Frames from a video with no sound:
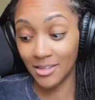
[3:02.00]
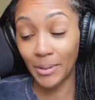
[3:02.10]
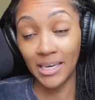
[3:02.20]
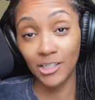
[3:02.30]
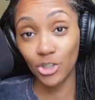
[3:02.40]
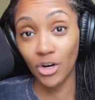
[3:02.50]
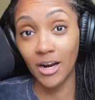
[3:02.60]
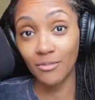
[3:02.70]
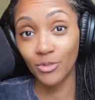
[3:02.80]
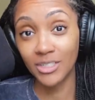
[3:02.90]
panties
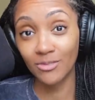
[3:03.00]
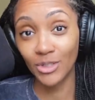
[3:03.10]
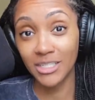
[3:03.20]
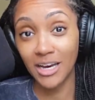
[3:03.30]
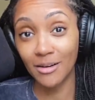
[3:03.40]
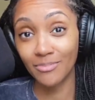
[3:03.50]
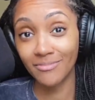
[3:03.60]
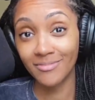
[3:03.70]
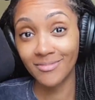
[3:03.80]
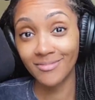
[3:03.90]
drop when Tom
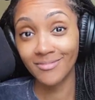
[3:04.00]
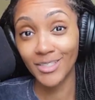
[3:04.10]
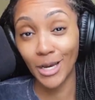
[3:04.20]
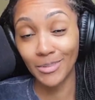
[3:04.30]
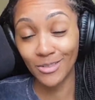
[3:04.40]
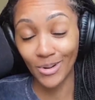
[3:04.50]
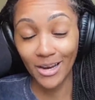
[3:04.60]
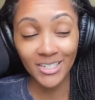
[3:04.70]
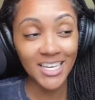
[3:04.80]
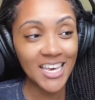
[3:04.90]
is
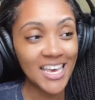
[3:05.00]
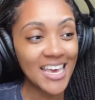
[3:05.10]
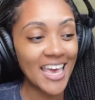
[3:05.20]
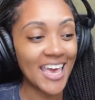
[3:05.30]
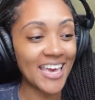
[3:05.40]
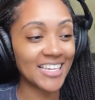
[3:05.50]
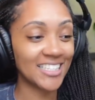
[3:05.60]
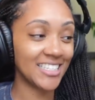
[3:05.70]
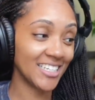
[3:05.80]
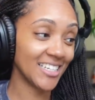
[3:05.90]
around.
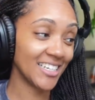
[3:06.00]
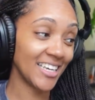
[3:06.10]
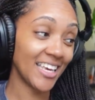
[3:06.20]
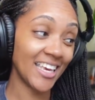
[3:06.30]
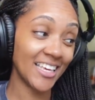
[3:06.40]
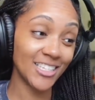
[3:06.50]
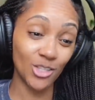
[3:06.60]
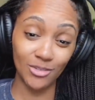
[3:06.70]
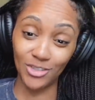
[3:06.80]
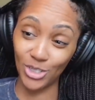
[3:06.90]
And he's
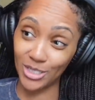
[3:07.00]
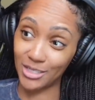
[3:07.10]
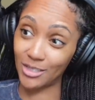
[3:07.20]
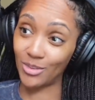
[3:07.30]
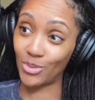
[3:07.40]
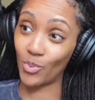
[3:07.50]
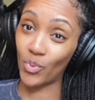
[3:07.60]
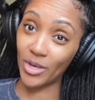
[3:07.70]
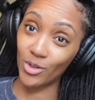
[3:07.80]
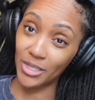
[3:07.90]
just the
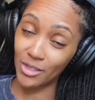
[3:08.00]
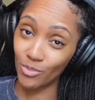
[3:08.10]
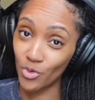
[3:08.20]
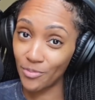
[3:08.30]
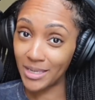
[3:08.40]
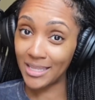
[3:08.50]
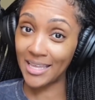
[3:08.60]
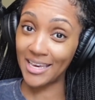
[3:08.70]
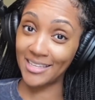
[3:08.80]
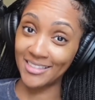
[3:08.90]
wiggle and the movement in
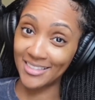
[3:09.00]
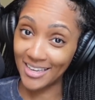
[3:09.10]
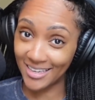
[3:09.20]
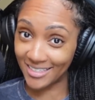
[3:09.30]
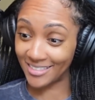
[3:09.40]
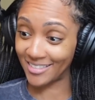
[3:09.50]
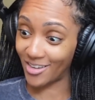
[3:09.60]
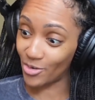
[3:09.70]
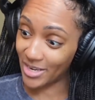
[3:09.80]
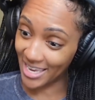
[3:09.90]
that.
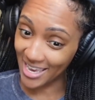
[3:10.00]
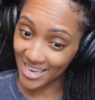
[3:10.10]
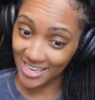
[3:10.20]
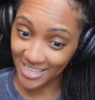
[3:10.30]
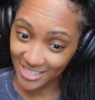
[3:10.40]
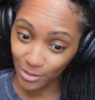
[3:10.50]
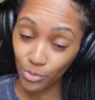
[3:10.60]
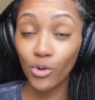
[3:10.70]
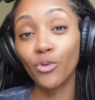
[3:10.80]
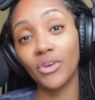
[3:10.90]
Okay, he's
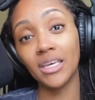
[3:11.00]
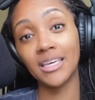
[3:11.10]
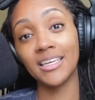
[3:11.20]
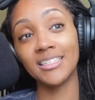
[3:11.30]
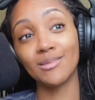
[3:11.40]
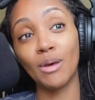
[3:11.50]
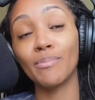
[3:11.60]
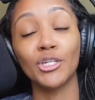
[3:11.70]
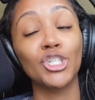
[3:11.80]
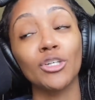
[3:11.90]
proving his
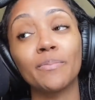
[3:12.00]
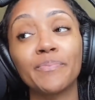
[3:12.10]
membership.